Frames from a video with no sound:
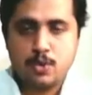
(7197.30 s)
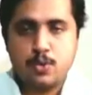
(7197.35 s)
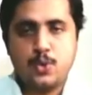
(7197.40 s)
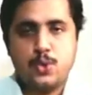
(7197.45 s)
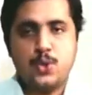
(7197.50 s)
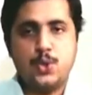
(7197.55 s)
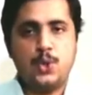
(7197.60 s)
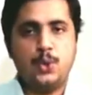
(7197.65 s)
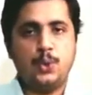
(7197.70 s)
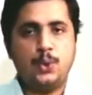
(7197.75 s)

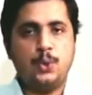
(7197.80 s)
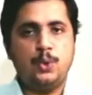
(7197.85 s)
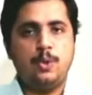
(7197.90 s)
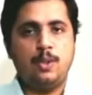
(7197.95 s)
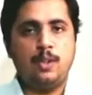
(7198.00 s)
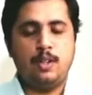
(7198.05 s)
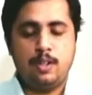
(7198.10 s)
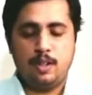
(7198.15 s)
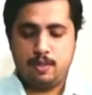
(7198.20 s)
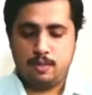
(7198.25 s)
So
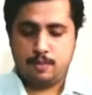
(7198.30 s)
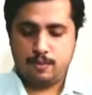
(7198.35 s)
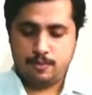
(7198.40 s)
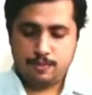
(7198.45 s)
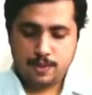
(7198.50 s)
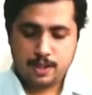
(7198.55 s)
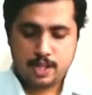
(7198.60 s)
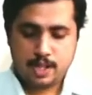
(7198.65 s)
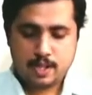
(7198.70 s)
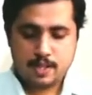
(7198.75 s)

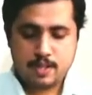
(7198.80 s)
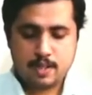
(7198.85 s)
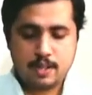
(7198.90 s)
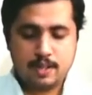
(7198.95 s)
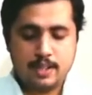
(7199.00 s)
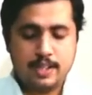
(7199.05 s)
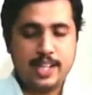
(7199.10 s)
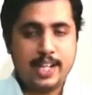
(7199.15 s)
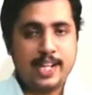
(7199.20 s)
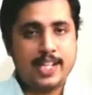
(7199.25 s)
first,
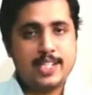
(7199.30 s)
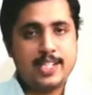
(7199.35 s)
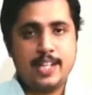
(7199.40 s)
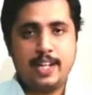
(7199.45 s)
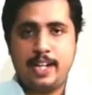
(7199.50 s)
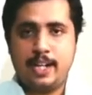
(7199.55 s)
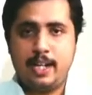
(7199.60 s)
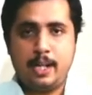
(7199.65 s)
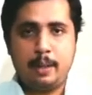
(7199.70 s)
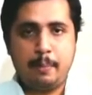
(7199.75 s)
there is an
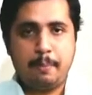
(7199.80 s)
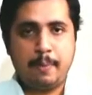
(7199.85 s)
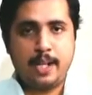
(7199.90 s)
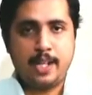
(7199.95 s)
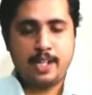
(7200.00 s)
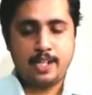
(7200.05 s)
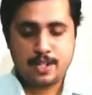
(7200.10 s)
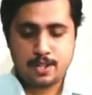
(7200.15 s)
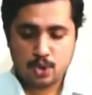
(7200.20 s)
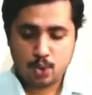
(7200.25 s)

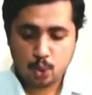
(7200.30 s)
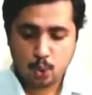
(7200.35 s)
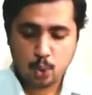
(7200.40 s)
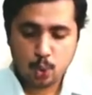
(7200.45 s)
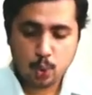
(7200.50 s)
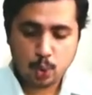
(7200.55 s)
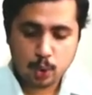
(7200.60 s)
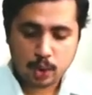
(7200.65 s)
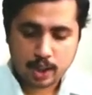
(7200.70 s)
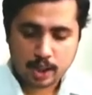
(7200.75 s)
enterprise
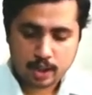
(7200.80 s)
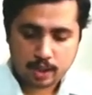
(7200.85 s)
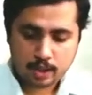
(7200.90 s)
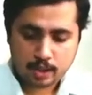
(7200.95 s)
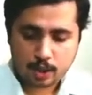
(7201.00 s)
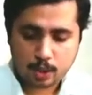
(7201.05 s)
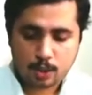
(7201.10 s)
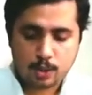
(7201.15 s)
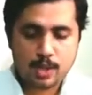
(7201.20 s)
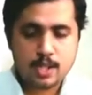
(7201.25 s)
who
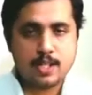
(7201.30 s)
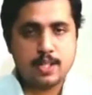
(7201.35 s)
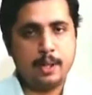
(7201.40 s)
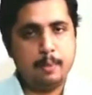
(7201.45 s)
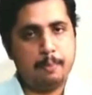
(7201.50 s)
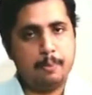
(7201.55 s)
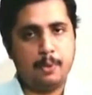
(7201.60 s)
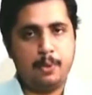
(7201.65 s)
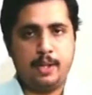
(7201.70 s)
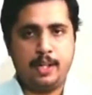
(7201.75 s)
controls
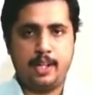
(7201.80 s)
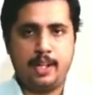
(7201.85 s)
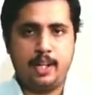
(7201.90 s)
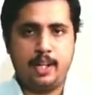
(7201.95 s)
reporting